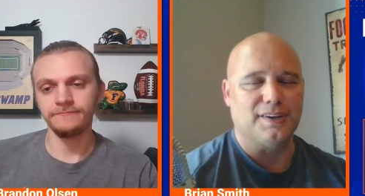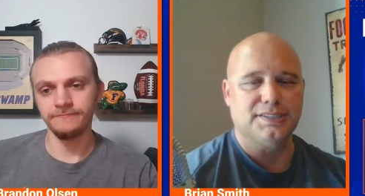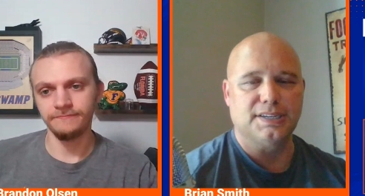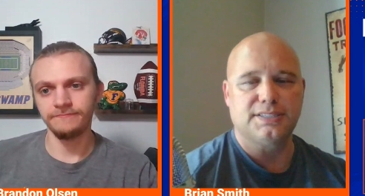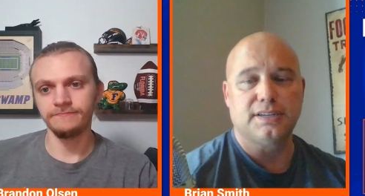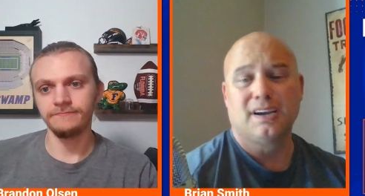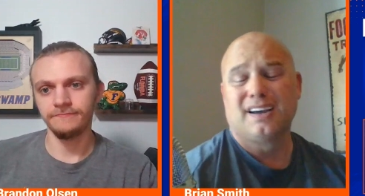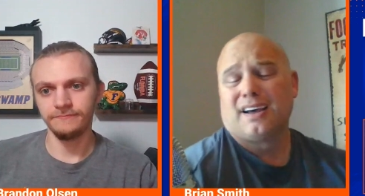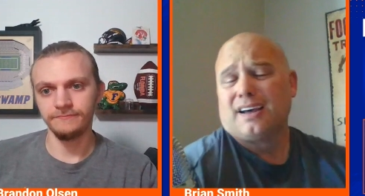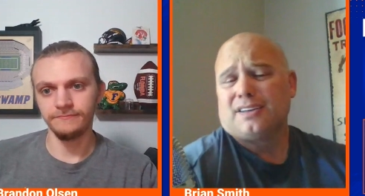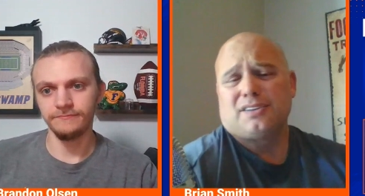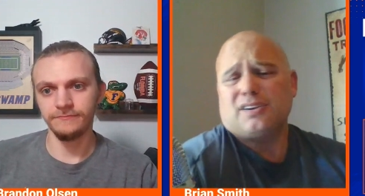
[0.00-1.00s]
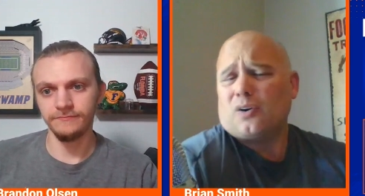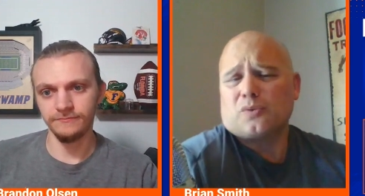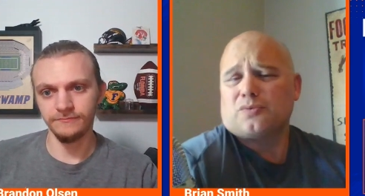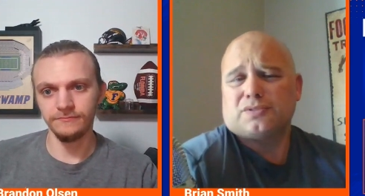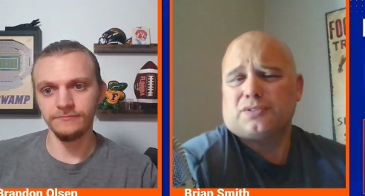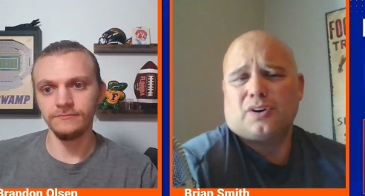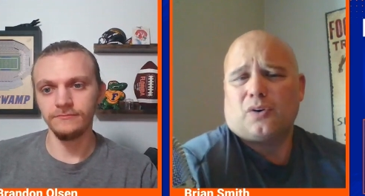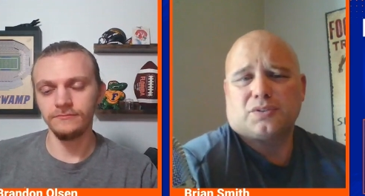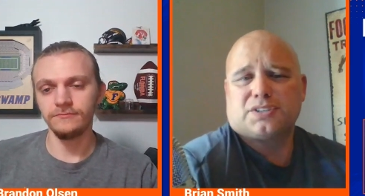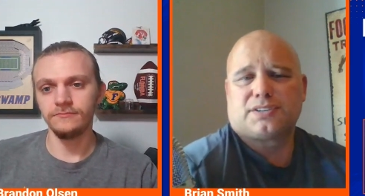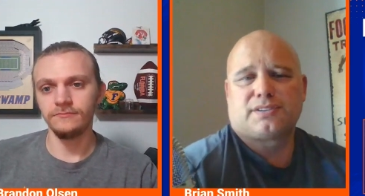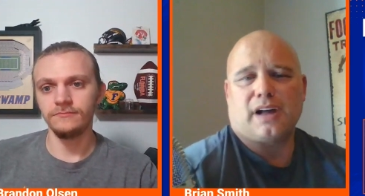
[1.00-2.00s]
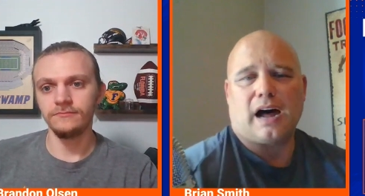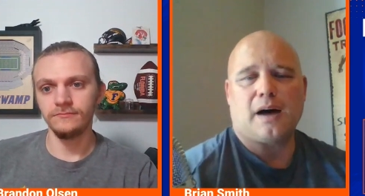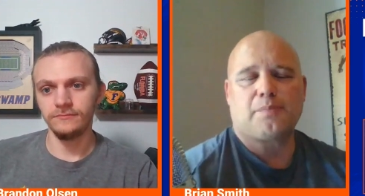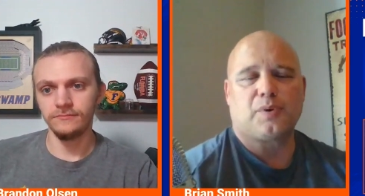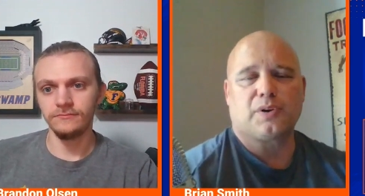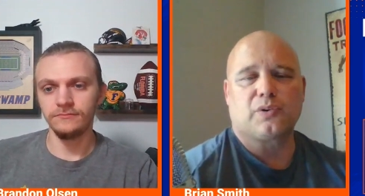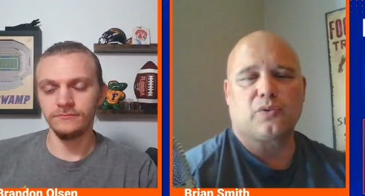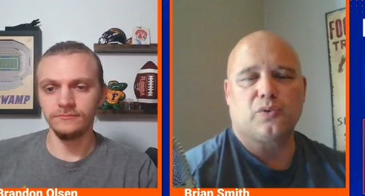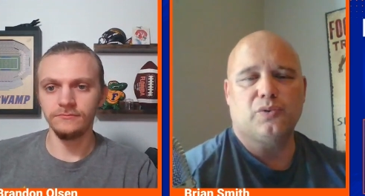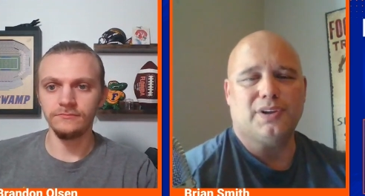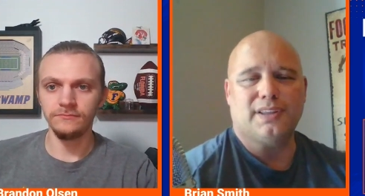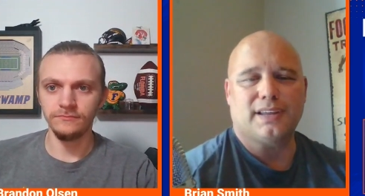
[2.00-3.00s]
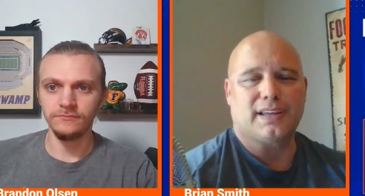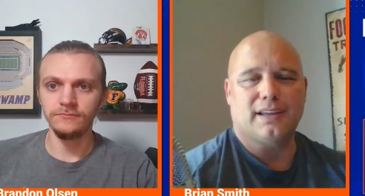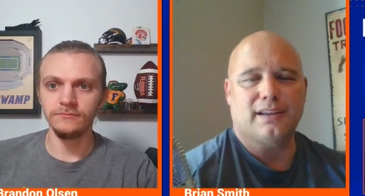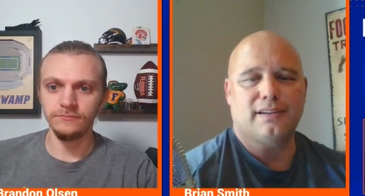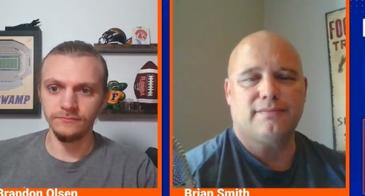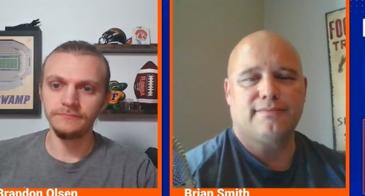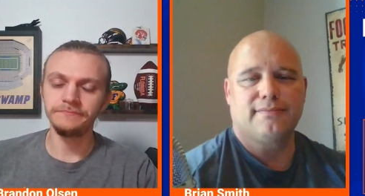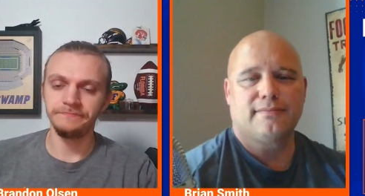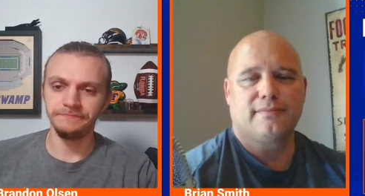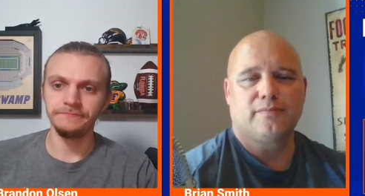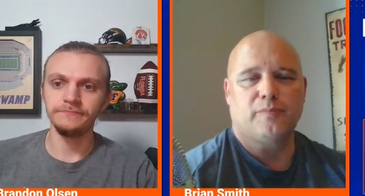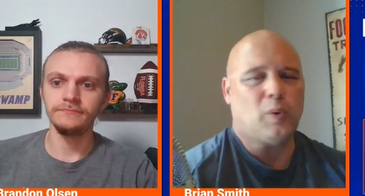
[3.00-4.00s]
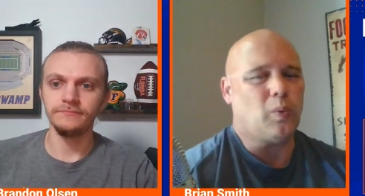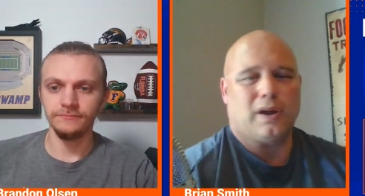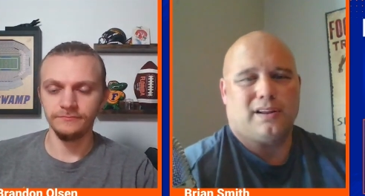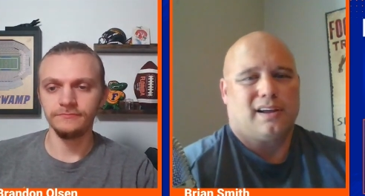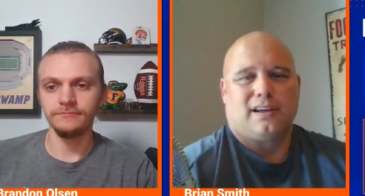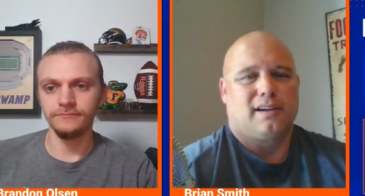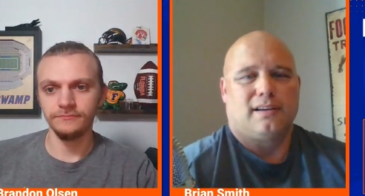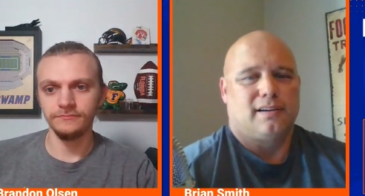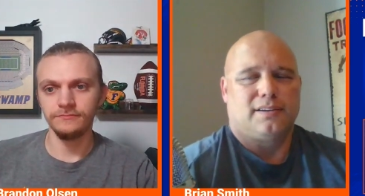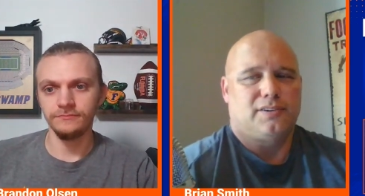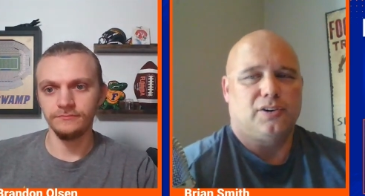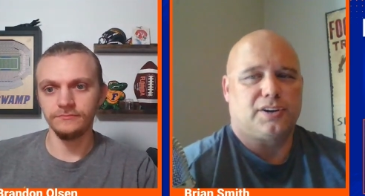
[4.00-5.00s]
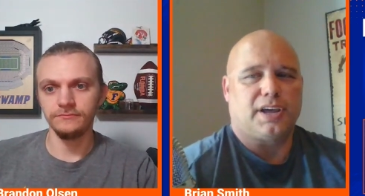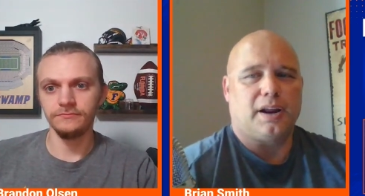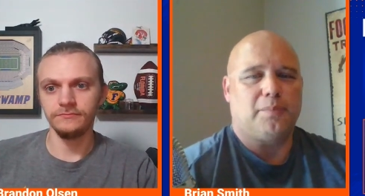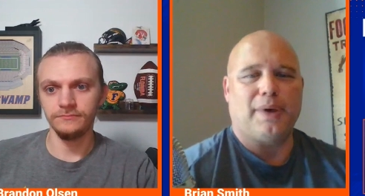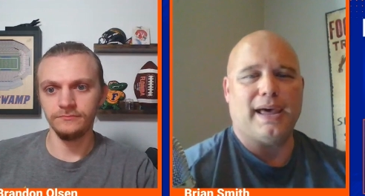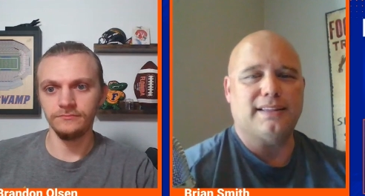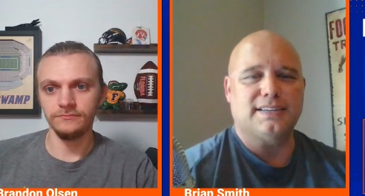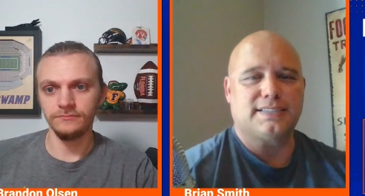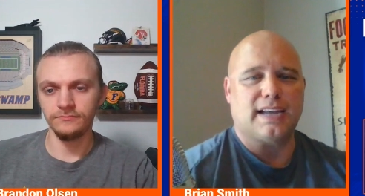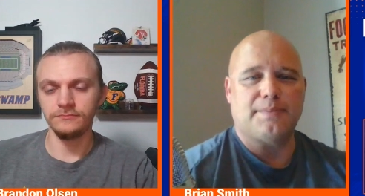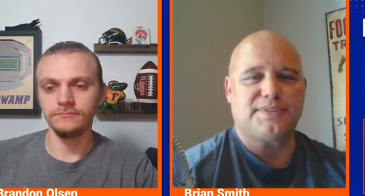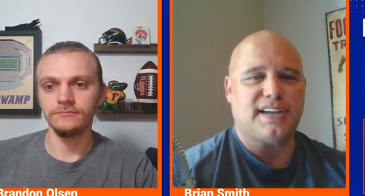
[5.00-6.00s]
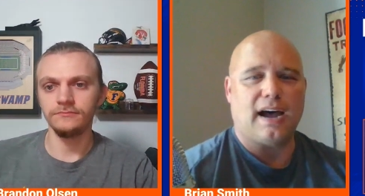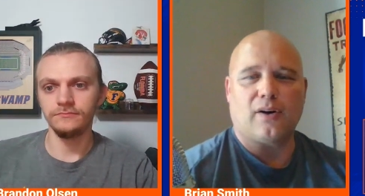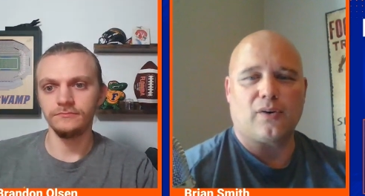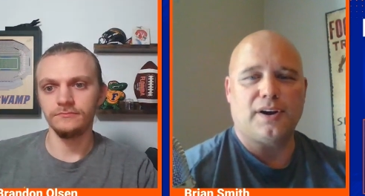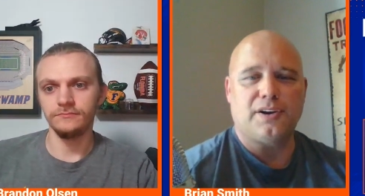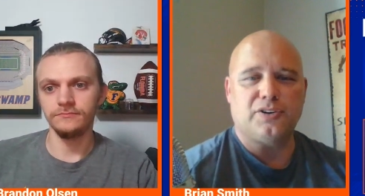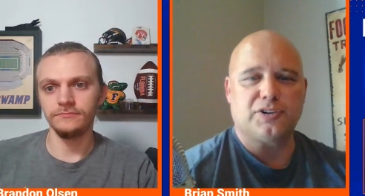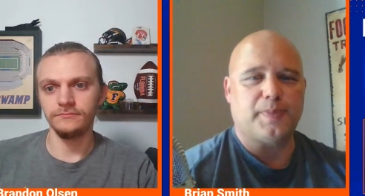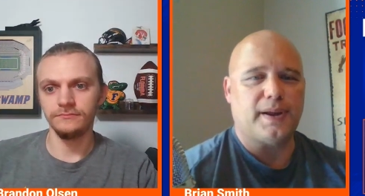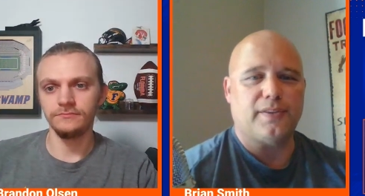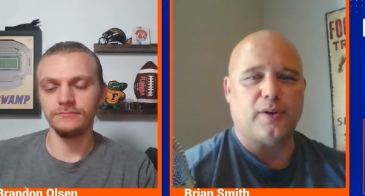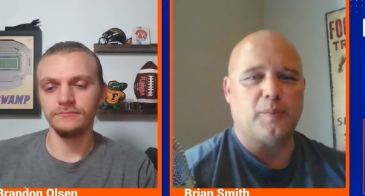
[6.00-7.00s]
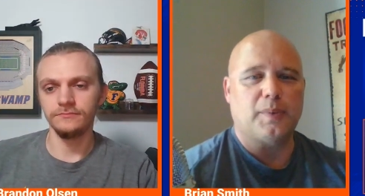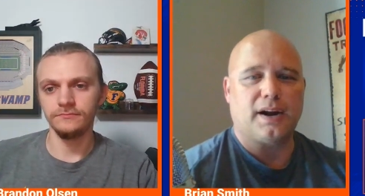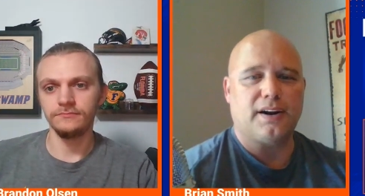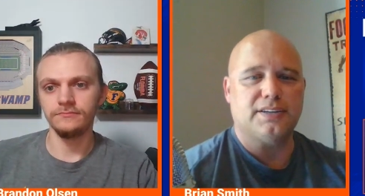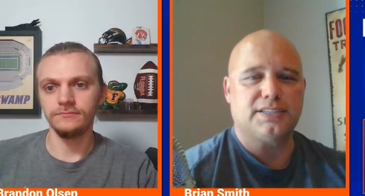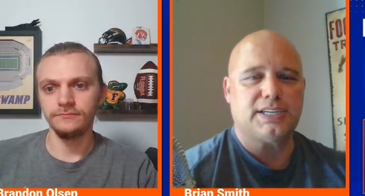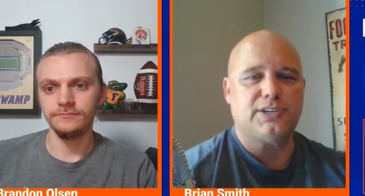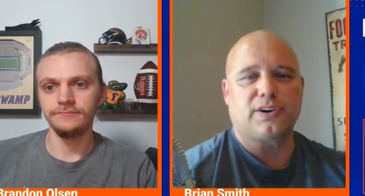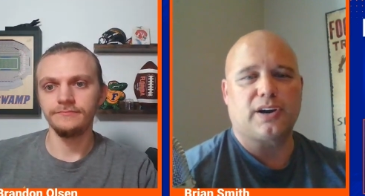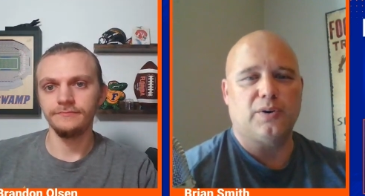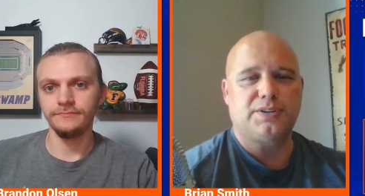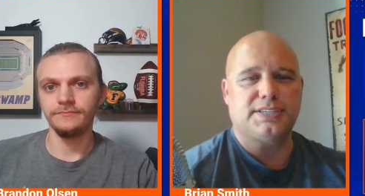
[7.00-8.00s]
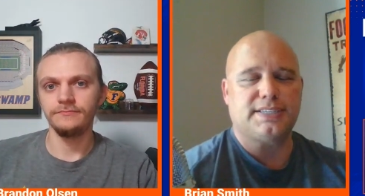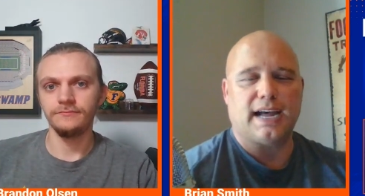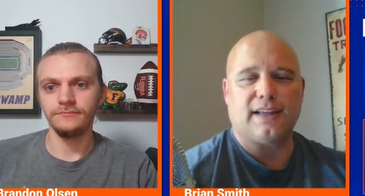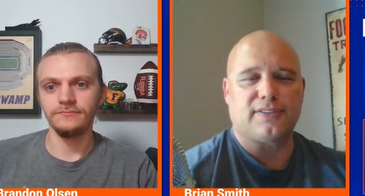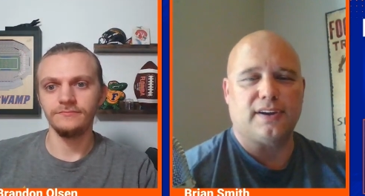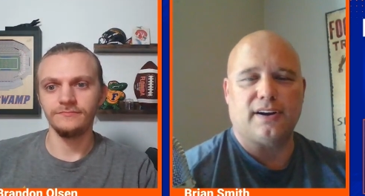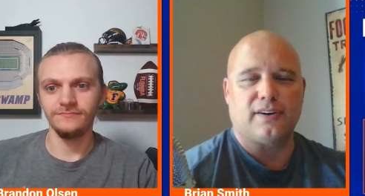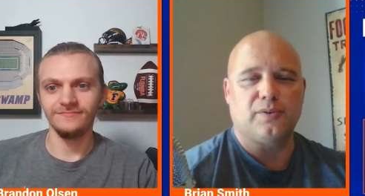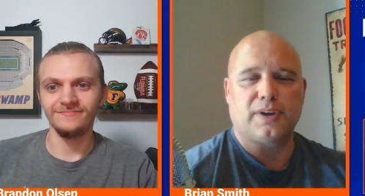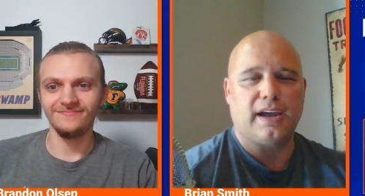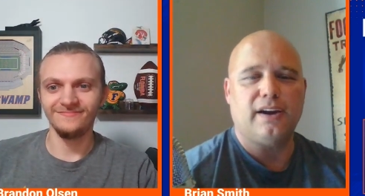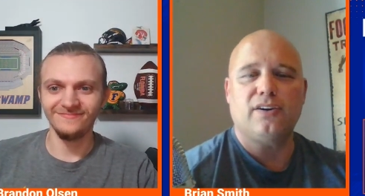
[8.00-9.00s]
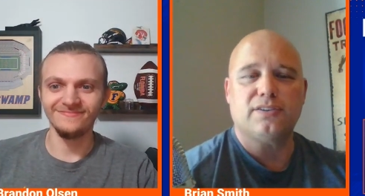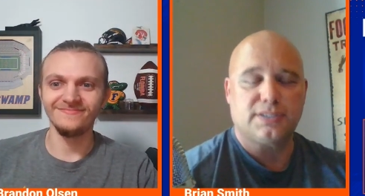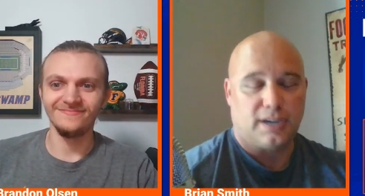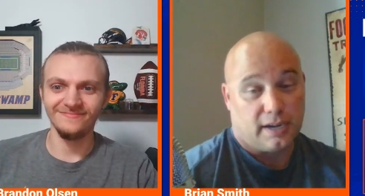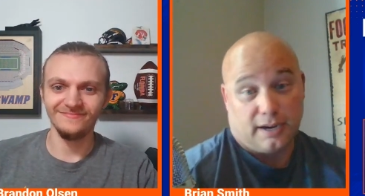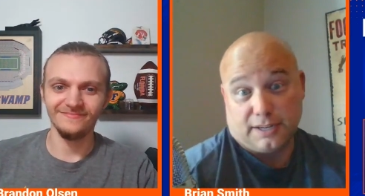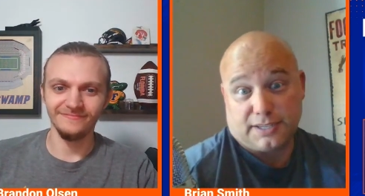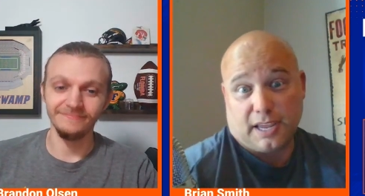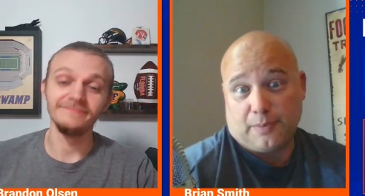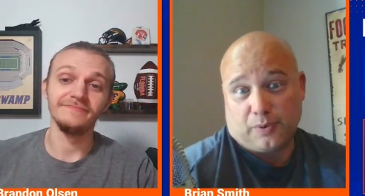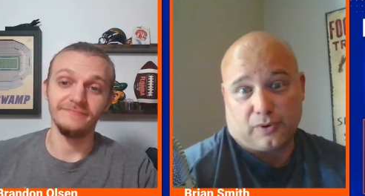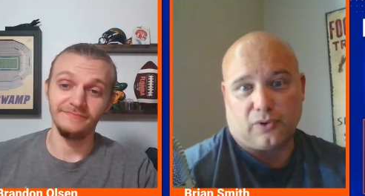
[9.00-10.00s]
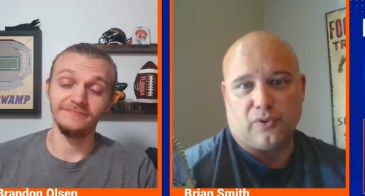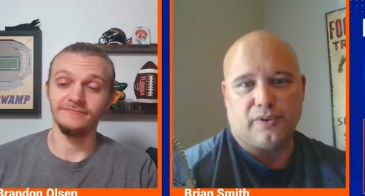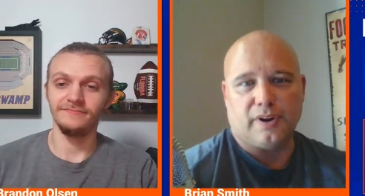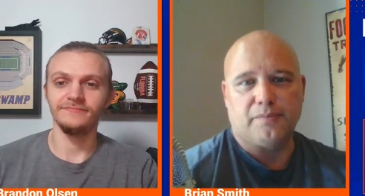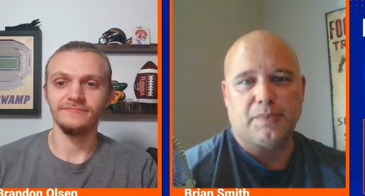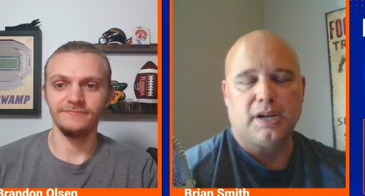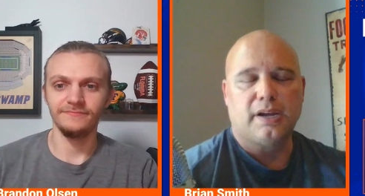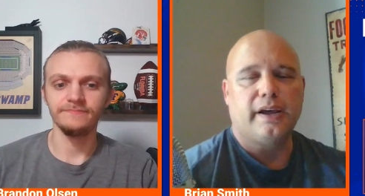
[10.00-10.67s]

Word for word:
Speaker 1: visits. You don't stop recruiting the kid. I mean, what, you're getting paid the same salary and you're spending their money to send your coaches out there. Who cares? Just keep recruiting them.